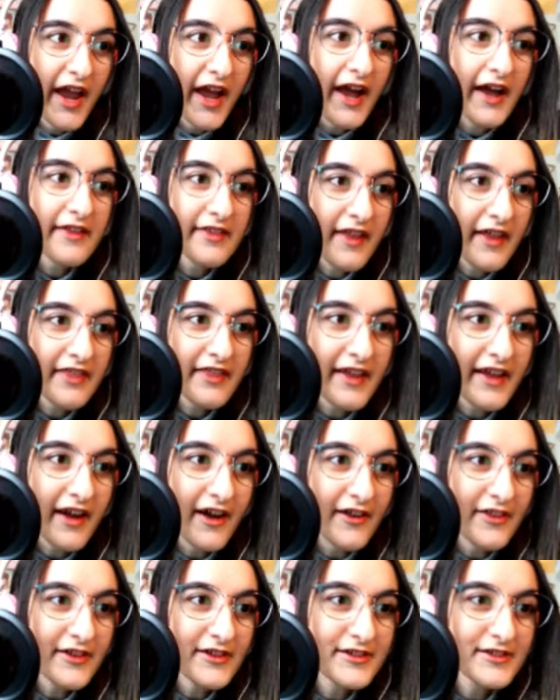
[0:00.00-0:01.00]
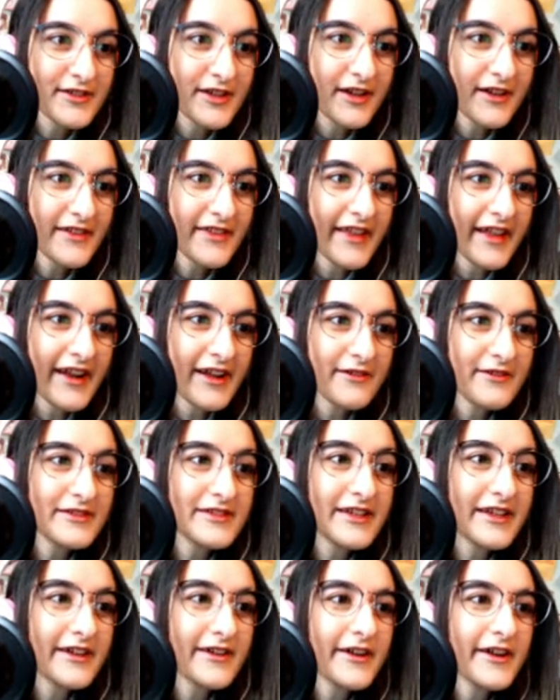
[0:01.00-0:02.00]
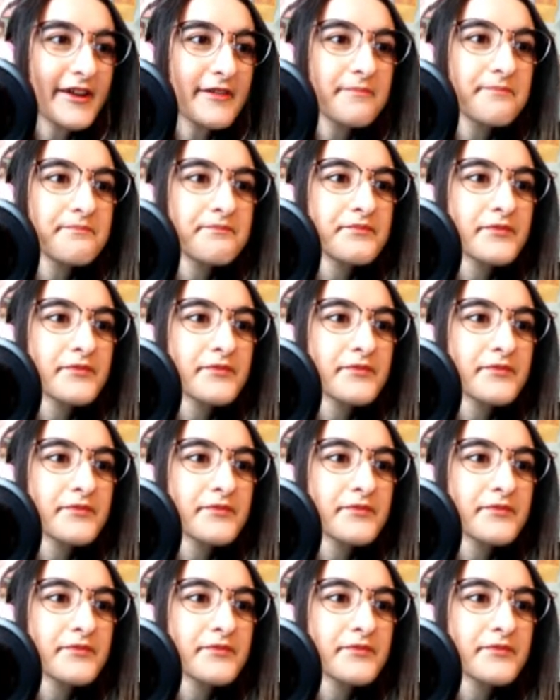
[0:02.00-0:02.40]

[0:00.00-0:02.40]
And then the other song that I was hearing